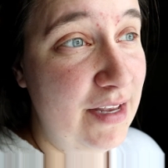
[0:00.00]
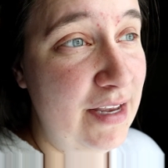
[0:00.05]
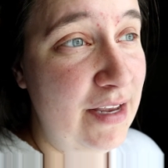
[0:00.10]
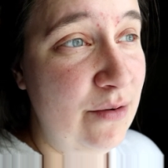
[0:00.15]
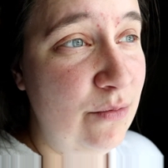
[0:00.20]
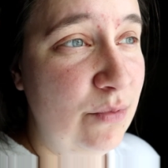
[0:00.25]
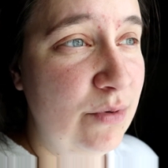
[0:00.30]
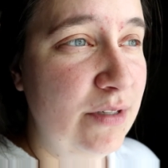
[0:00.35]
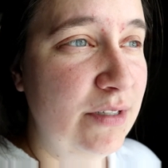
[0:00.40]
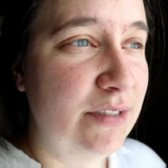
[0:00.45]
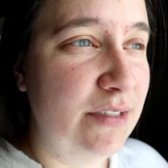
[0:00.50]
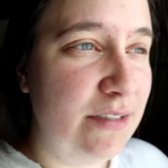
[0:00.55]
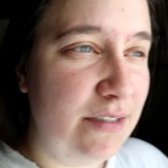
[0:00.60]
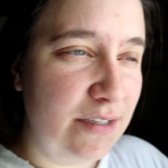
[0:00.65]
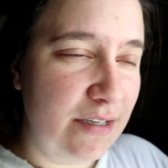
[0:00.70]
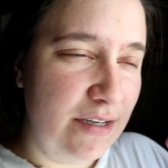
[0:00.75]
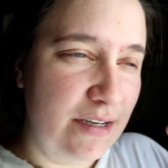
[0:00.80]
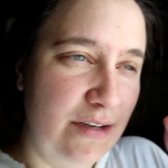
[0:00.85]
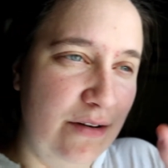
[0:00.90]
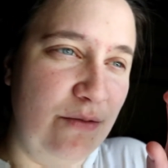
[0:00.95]
it was
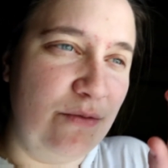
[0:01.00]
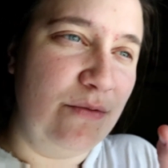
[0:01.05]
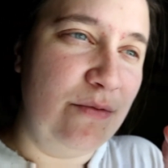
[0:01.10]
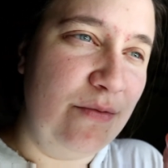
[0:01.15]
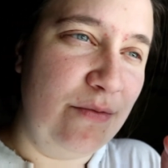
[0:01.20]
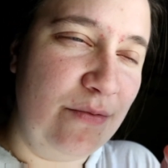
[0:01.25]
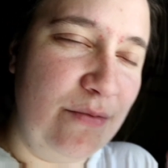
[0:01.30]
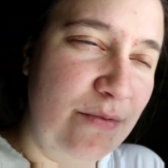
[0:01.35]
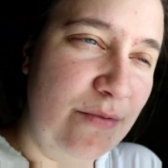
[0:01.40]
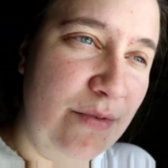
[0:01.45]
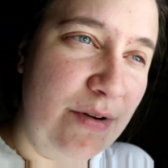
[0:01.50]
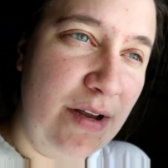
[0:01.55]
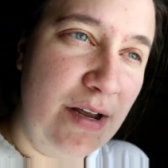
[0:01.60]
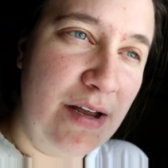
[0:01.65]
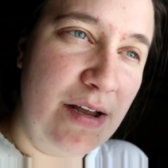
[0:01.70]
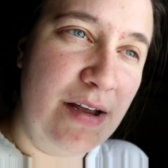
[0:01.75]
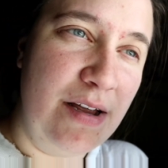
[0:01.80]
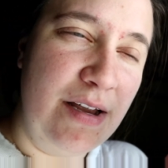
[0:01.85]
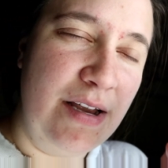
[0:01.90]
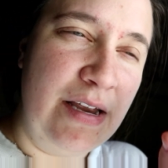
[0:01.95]

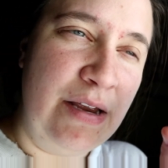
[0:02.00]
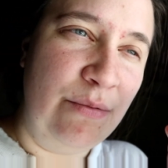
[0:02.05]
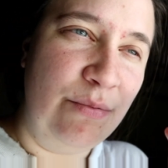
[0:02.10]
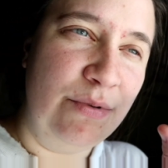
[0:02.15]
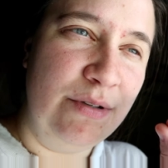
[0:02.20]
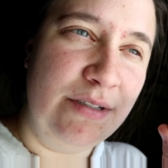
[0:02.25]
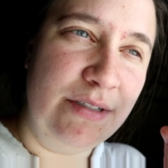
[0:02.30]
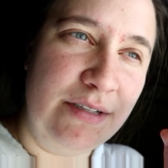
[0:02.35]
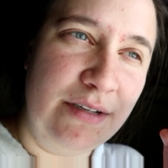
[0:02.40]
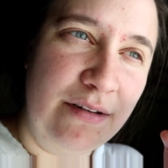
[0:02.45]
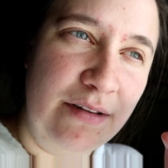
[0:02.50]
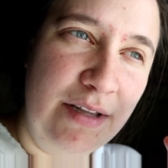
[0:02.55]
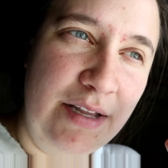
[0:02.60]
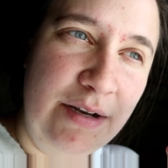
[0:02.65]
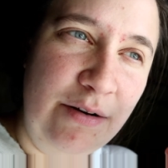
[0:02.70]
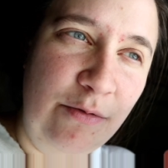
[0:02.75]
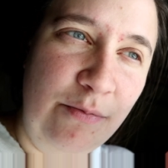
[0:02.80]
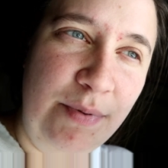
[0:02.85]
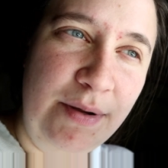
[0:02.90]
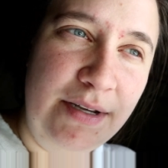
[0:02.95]
it was a
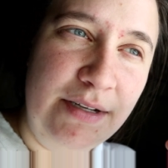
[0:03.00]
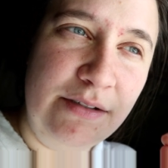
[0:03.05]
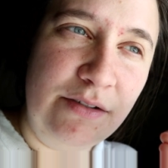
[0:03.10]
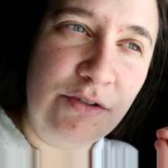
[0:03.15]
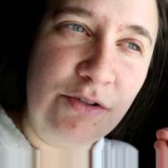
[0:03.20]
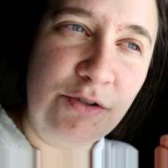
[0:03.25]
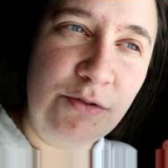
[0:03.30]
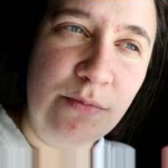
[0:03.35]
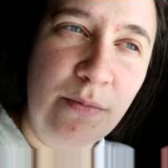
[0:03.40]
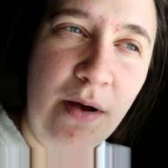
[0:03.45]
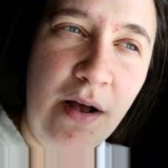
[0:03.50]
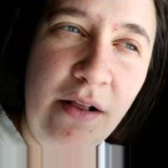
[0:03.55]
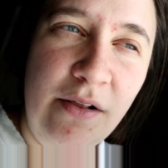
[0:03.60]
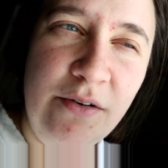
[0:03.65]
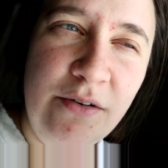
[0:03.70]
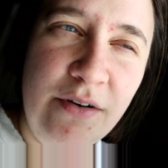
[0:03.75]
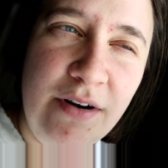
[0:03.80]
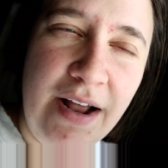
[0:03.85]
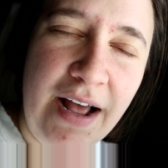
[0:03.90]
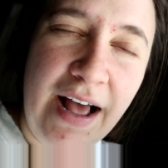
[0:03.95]
little bit
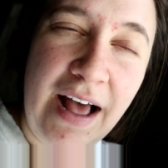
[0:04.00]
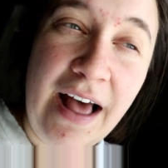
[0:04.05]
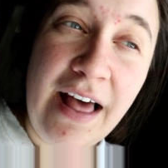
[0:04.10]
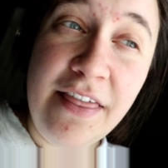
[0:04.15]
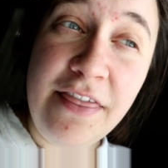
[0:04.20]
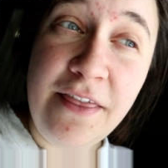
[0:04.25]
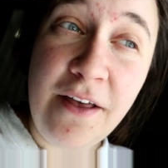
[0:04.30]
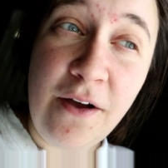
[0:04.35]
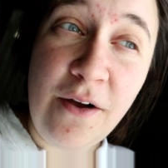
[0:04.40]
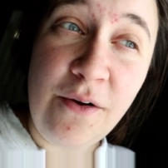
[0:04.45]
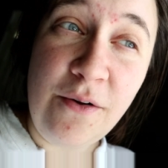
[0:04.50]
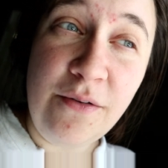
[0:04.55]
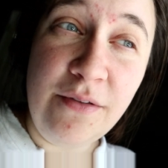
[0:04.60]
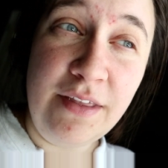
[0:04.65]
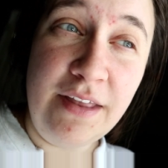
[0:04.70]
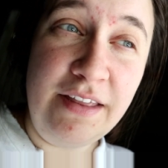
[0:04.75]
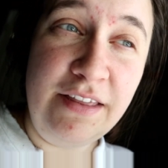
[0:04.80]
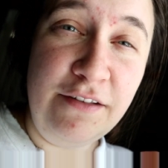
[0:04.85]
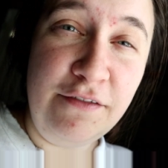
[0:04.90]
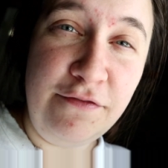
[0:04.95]
smaller I thought
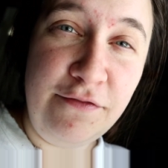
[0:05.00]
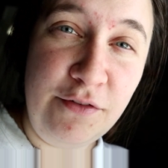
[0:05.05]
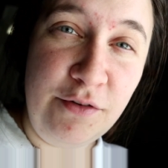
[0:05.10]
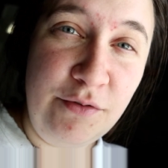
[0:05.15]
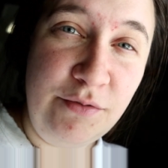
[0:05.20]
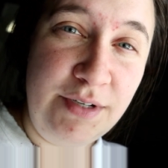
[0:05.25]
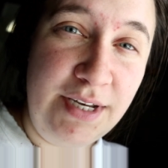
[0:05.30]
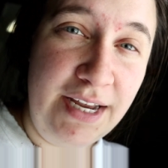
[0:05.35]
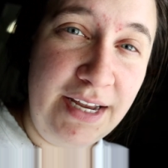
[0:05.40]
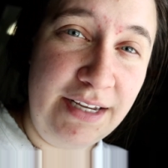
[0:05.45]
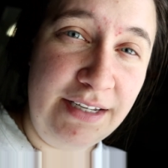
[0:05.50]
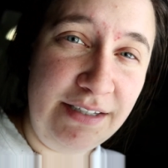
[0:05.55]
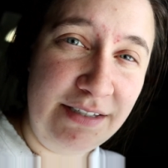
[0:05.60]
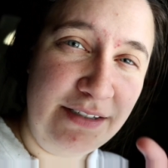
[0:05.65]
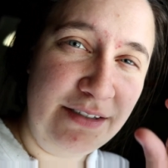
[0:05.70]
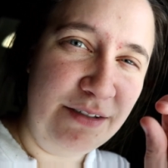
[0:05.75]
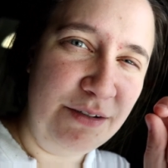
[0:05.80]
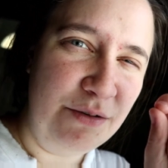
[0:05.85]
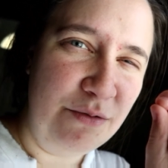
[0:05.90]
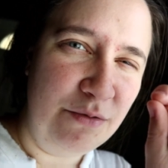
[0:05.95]
than the flu
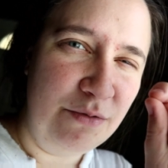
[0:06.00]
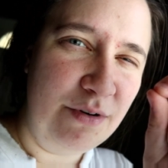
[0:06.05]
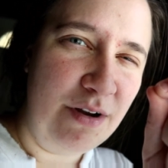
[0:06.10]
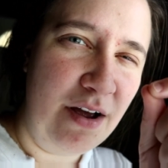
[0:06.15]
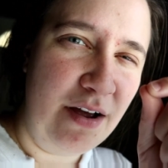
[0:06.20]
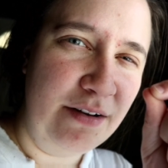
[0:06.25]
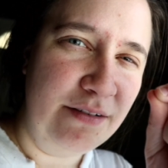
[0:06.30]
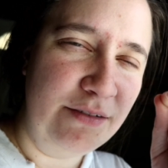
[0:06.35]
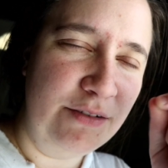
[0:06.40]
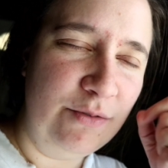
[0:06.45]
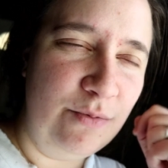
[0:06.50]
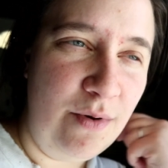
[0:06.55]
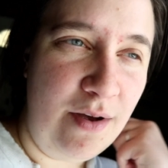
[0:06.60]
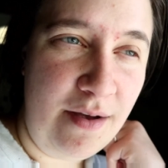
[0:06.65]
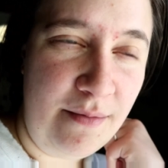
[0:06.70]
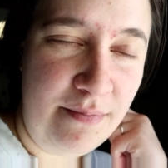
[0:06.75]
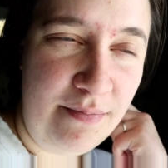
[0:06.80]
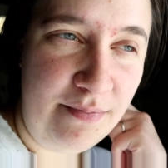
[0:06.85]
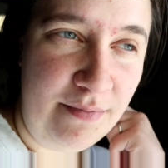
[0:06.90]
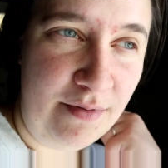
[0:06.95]
test little cotton
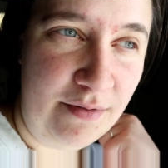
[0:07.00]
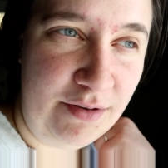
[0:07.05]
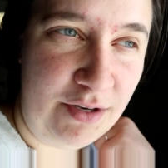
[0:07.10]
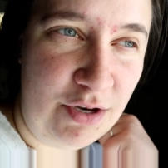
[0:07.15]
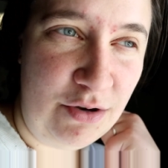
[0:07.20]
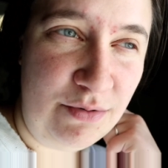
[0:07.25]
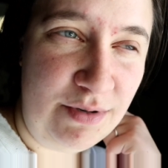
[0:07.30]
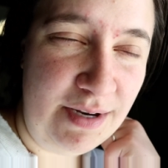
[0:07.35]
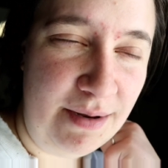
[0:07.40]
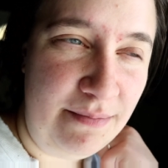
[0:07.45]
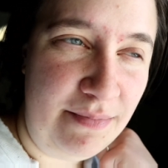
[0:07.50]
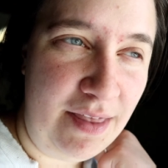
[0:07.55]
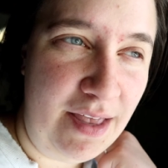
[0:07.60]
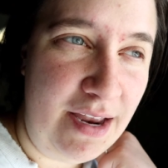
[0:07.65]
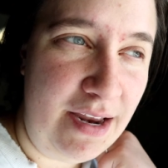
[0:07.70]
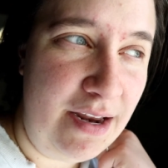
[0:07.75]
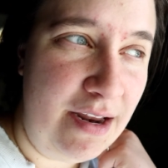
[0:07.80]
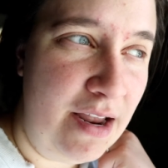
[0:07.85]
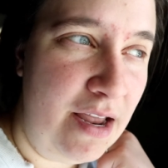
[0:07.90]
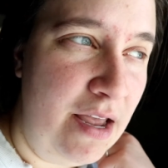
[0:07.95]
swab q-tip
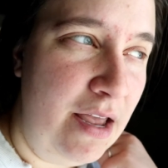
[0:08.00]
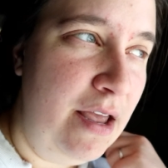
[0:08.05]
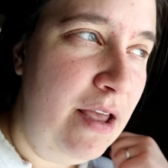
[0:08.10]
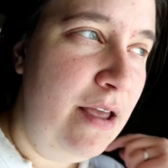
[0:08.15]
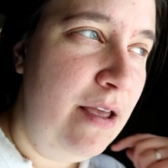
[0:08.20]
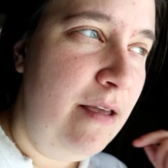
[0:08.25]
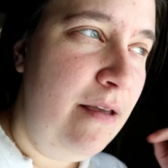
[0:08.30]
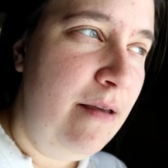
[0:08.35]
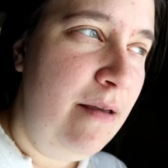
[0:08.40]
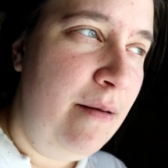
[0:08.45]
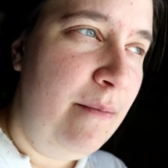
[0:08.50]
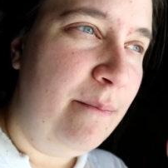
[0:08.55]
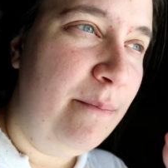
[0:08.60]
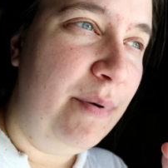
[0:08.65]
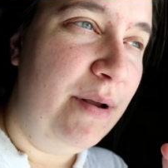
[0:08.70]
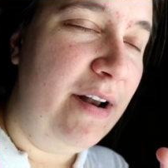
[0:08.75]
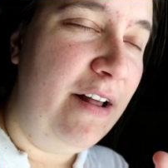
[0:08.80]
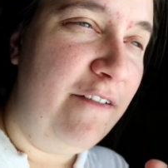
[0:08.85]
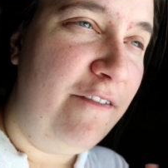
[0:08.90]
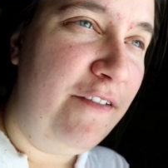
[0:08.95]
thing
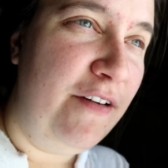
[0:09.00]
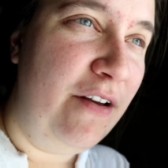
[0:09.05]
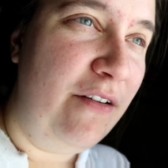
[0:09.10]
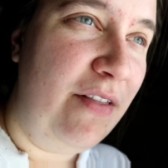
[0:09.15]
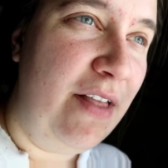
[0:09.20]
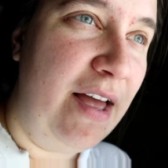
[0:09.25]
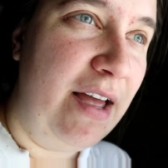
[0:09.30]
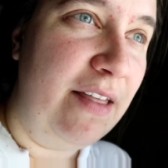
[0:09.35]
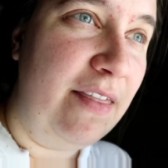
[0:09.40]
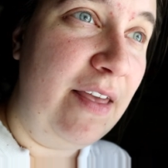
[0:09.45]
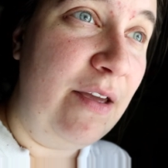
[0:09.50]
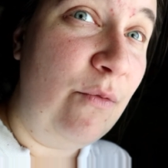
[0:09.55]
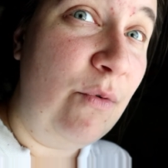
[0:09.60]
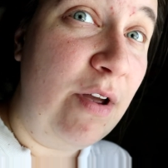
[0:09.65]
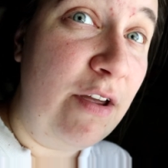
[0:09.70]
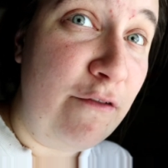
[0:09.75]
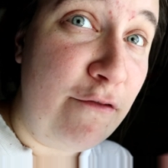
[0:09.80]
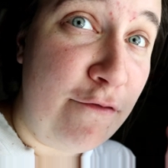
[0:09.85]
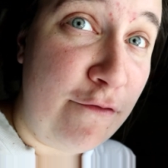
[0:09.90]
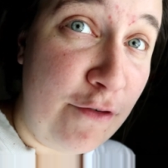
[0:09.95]
but I felt like they
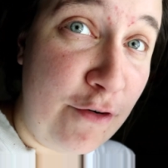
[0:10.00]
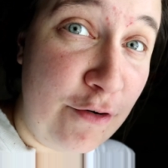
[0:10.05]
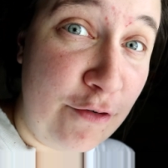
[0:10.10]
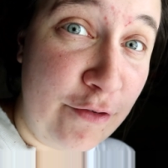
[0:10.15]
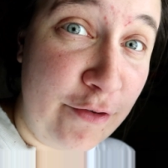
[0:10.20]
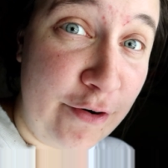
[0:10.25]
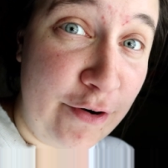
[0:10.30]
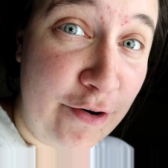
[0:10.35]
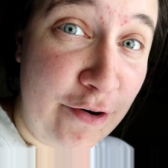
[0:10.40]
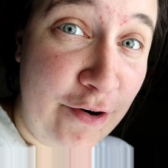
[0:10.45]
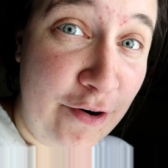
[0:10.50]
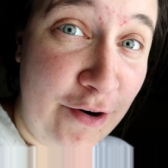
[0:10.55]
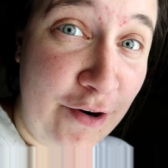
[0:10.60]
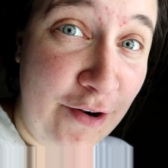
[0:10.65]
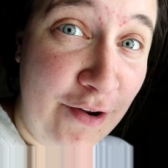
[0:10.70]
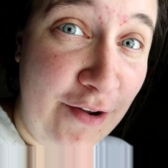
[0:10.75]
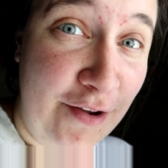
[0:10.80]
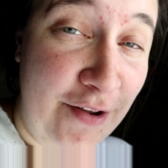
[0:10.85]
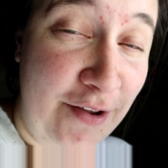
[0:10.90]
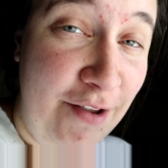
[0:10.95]
went further
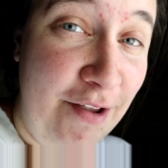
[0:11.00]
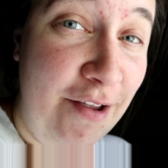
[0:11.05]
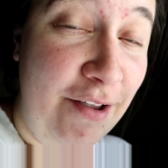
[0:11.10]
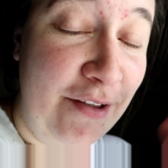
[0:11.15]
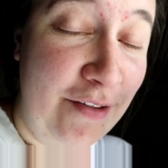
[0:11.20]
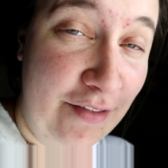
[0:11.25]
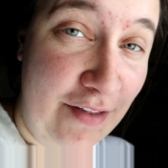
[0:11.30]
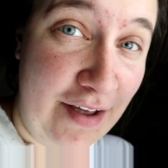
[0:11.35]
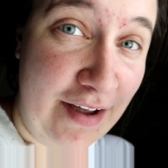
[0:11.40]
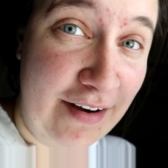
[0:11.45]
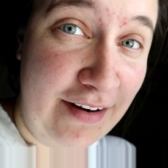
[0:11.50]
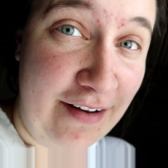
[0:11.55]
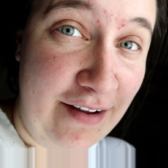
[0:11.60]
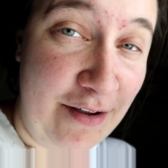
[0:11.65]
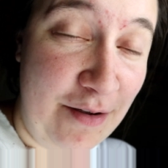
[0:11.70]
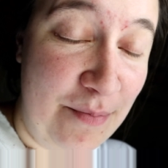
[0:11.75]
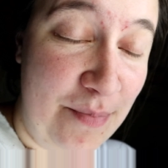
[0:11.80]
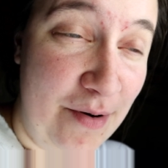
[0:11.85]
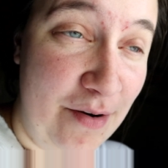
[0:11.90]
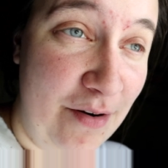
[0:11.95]
like
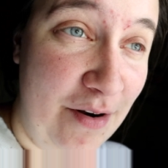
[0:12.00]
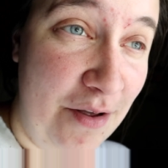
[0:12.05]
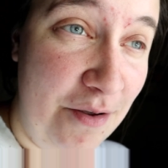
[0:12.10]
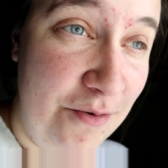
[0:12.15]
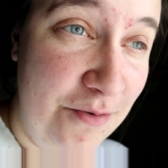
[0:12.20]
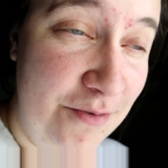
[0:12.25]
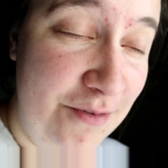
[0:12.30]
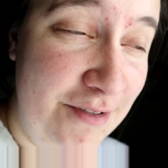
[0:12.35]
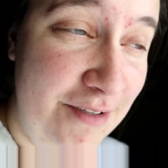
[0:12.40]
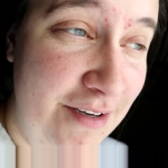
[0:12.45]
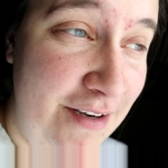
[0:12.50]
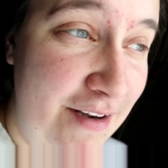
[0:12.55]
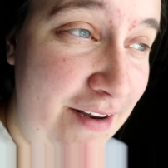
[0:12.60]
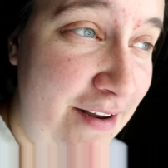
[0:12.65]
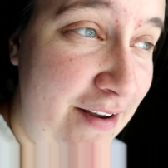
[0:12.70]
up your nose